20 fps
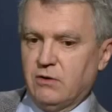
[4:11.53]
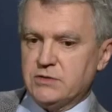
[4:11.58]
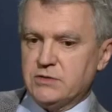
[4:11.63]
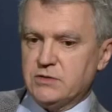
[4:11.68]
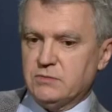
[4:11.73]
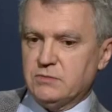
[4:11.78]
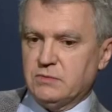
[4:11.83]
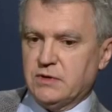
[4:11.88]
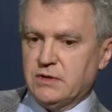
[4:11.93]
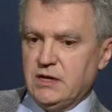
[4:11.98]

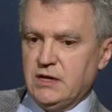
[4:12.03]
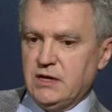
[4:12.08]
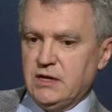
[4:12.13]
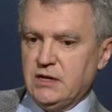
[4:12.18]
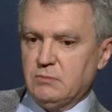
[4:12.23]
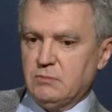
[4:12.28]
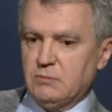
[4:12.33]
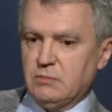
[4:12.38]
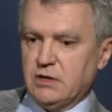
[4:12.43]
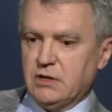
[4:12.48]
knowledge of
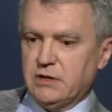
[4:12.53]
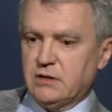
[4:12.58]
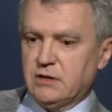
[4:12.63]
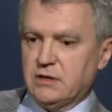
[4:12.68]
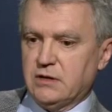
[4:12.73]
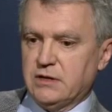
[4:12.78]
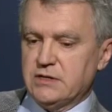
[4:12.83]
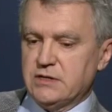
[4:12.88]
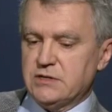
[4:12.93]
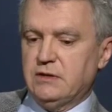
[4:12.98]
Canadian
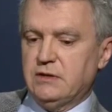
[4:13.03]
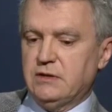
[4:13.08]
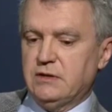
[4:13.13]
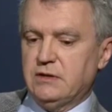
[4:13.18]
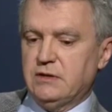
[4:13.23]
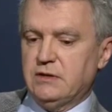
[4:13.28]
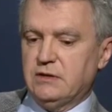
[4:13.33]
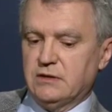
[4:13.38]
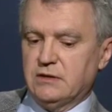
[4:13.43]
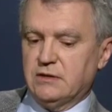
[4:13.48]
political
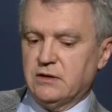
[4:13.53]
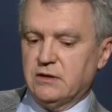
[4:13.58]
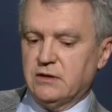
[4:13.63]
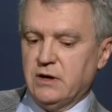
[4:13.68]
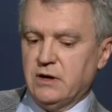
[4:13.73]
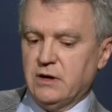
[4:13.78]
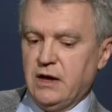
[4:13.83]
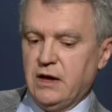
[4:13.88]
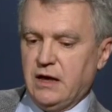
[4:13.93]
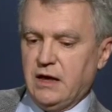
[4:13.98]
history, that
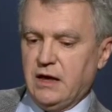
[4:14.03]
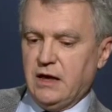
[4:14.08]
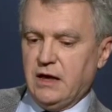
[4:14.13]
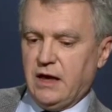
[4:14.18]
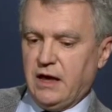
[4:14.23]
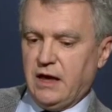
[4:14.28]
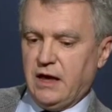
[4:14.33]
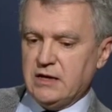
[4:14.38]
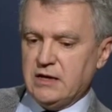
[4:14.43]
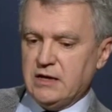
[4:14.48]
there
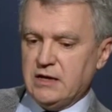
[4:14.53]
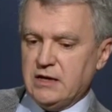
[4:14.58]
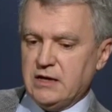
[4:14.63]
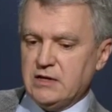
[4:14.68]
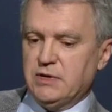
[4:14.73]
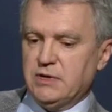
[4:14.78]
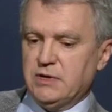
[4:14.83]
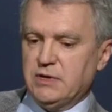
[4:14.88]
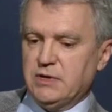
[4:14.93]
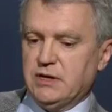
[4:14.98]

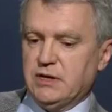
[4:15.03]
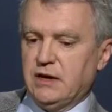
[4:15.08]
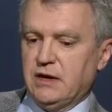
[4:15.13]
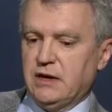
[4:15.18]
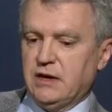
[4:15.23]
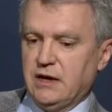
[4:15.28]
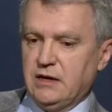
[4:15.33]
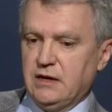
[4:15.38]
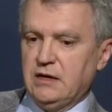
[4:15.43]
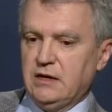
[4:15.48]
has
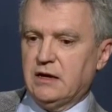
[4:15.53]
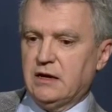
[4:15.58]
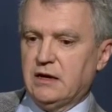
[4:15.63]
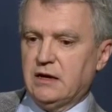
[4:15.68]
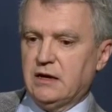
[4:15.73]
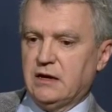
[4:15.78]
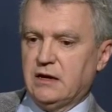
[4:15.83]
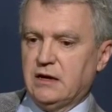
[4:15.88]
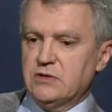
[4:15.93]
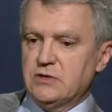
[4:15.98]
been
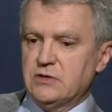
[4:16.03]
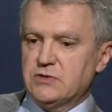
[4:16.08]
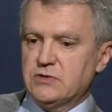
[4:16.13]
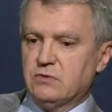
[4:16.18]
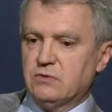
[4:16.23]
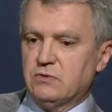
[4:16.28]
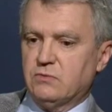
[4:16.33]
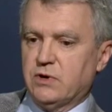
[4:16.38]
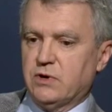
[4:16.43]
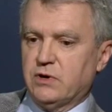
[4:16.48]
any
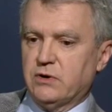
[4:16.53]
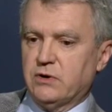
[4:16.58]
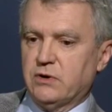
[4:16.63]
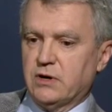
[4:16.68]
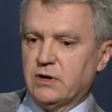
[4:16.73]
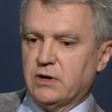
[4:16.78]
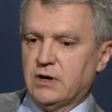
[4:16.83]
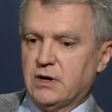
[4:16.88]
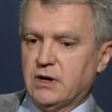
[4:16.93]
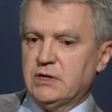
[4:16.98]
occasion
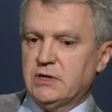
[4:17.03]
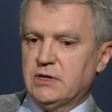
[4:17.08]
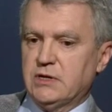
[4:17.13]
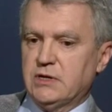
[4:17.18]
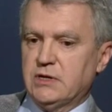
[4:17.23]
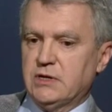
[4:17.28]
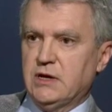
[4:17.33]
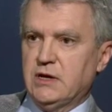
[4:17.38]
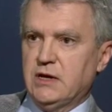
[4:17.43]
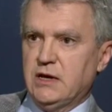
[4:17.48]
where a
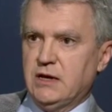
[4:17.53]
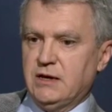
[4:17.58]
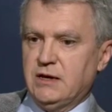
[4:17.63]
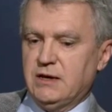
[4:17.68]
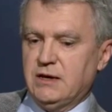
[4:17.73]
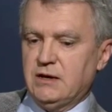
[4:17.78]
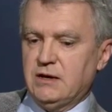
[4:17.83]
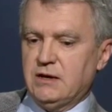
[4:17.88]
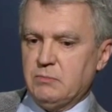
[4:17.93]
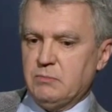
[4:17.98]
government
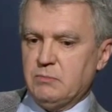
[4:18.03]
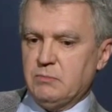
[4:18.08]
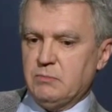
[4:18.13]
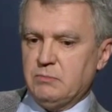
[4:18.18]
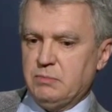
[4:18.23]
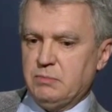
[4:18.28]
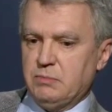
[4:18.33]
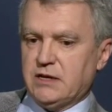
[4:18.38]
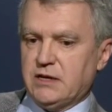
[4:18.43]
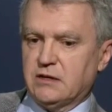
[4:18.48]

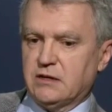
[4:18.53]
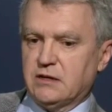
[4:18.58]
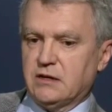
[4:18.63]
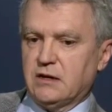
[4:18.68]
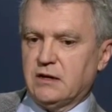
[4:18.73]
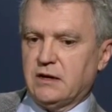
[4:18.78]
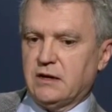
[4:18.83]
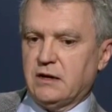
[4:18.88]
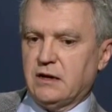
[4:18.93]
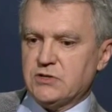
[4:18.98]
picked
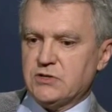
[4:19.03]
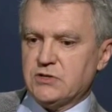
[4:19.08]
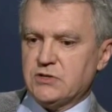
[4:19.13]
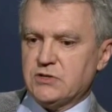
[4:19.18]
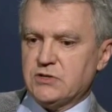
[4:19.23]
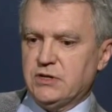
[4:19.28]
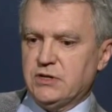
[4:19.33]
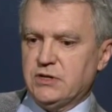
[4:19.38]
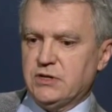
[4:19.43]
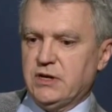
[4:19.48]
an
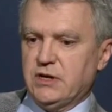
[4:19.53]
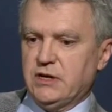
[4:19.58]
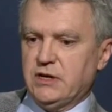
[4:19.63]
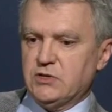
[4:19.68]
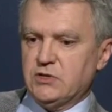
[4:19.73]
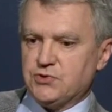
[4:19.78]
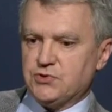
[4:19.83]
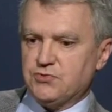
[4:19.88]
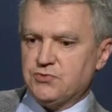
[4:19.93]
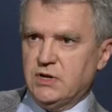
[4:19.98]
election
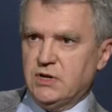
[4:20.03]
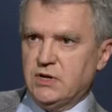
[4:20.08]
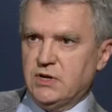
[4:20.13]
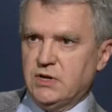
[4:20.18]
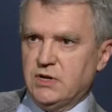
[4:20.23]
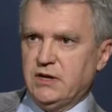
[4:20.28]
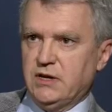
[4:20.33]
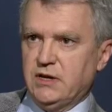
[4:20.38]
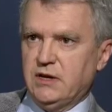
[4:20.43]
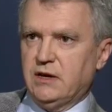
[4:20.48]
date
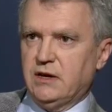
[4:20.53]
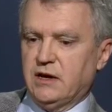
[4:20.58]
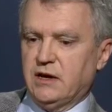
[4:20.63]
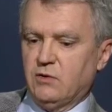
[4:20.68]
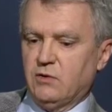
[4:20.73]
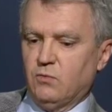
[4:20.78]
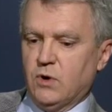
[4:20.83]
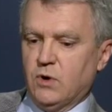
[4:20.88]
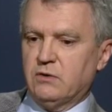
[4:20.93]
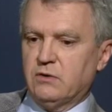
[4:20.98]
shrewdly
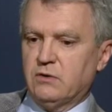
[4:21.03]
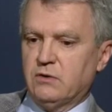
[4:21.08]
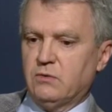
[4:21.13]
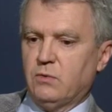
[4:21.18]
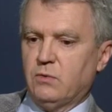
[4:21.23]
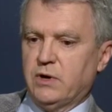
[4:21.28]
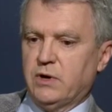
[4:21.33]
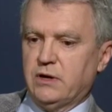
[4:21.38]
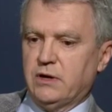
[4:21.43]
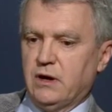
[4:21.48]
and
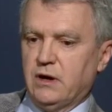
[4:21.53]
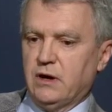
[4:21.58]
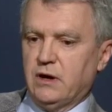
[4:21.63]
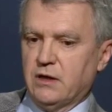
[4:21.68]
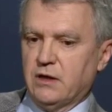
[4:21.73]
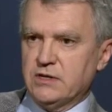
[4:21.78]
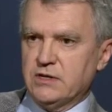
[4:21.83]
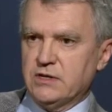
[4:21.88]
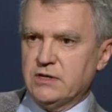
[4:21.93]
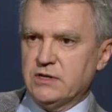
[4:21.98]
won when
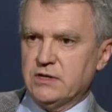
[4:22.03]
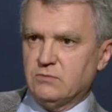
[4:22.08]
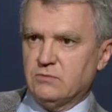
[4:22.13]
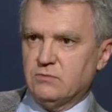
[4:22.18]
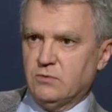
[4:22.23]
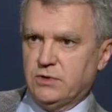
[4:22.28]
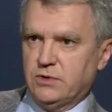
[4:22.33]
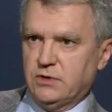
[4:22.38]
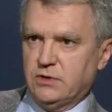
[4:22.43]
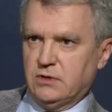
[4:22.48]

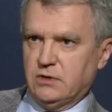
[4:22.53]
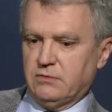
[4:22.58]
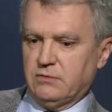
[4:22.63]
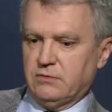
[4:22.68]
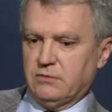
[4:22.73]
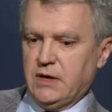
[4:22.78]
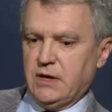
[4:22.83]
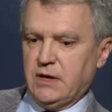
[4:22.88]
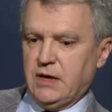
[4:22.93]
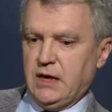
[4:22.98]
otherwise it wouldn't
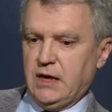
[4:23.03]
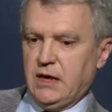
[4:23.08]
have.